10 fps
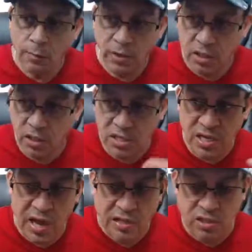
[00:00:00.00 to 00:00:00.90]
because
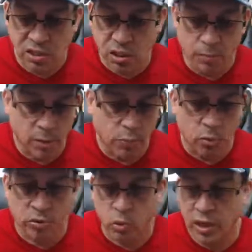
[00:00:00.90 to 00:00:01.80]
he has to come up
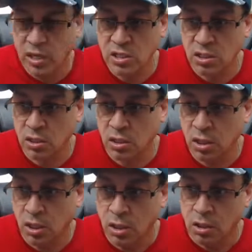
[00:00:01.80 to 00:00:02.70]
with ways to
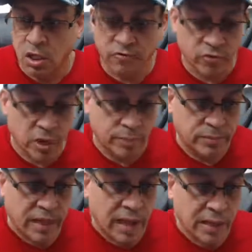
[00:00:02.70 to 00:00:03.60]
cover
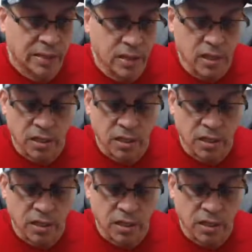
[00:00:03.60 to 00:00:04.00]
up debt.